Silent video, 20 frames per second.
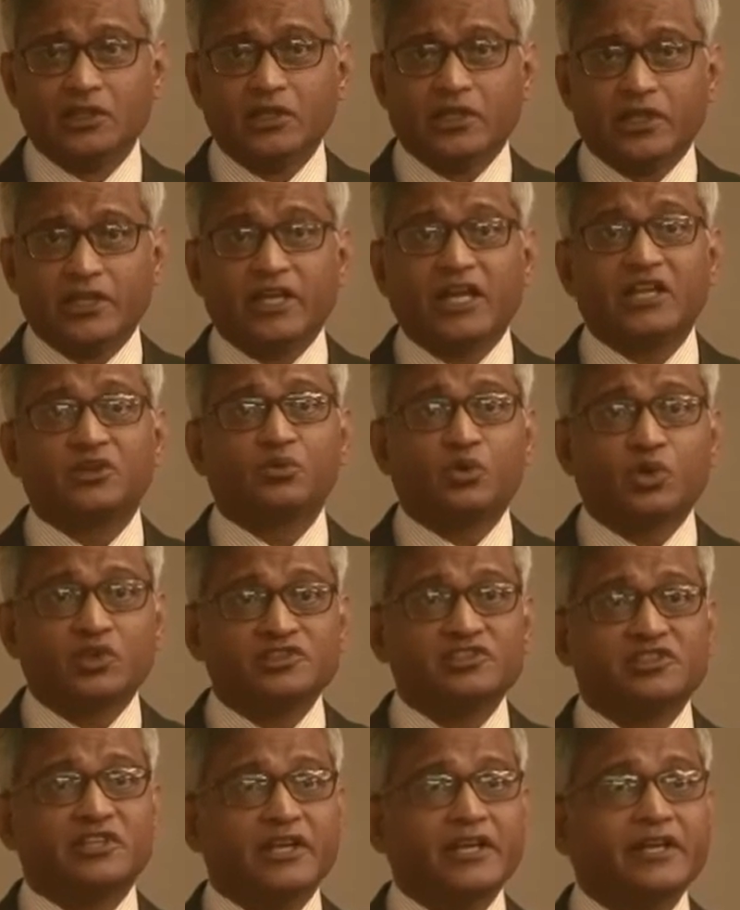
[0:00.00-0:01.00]
In other
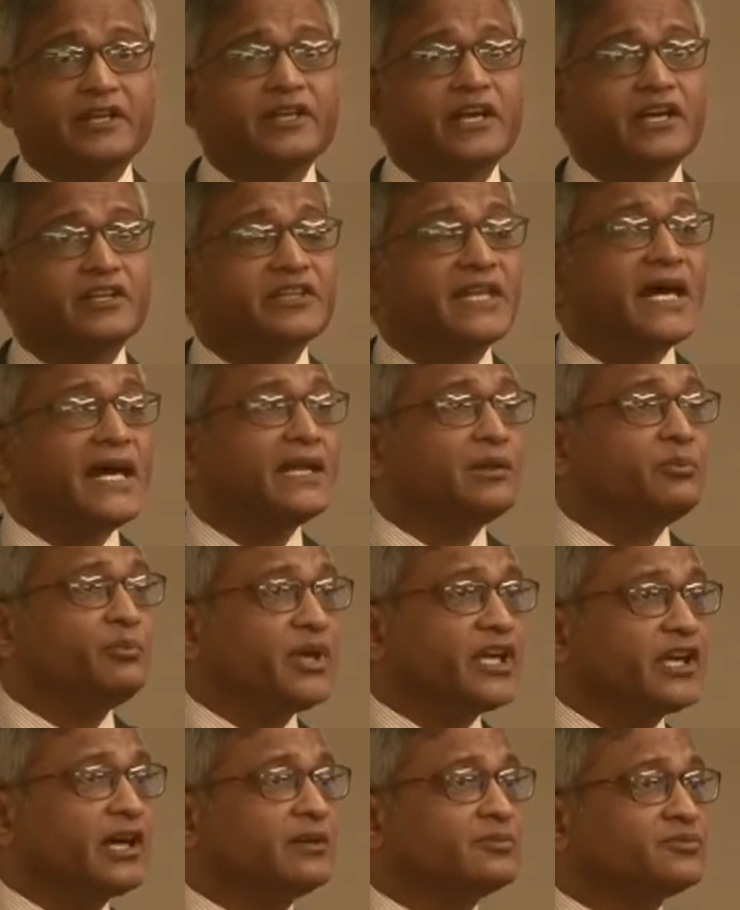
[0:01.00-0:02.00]
words, India then
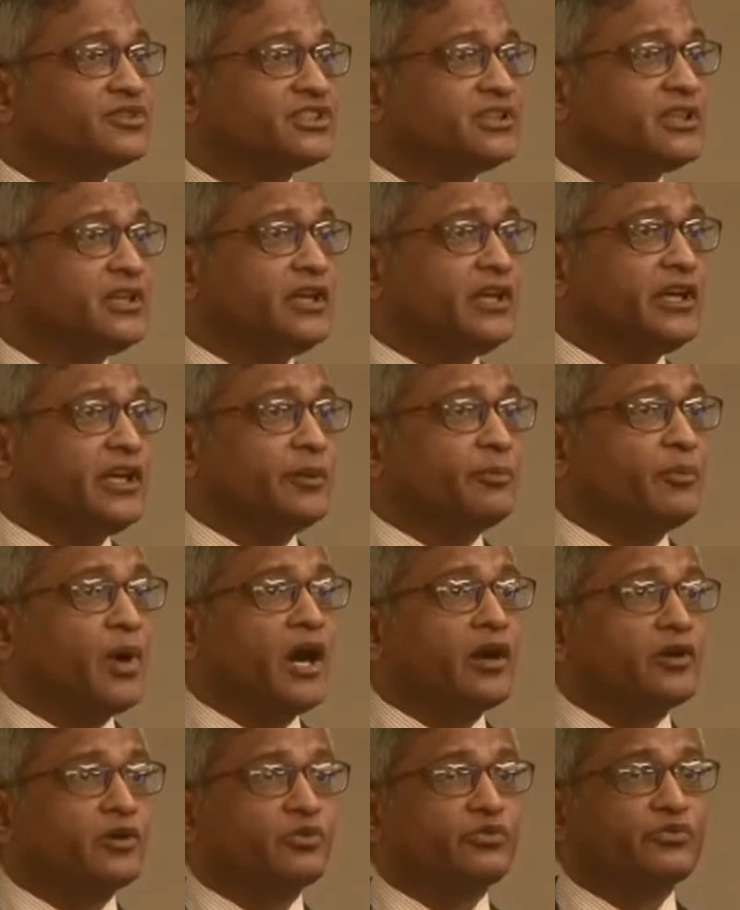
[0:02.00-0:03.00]
becomes a
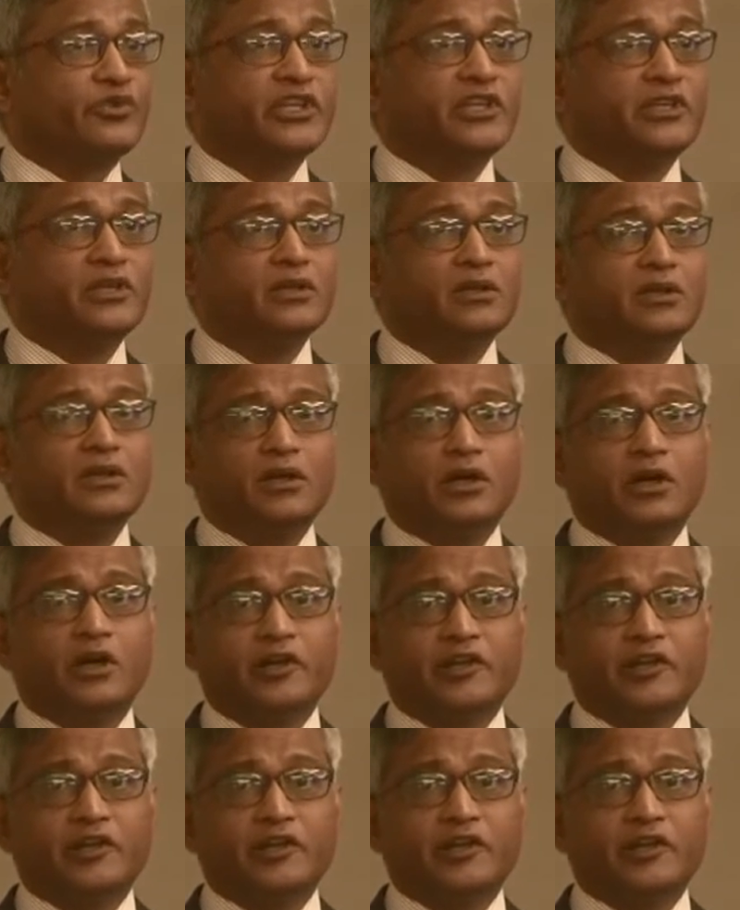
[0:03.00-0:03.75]
part of the uh,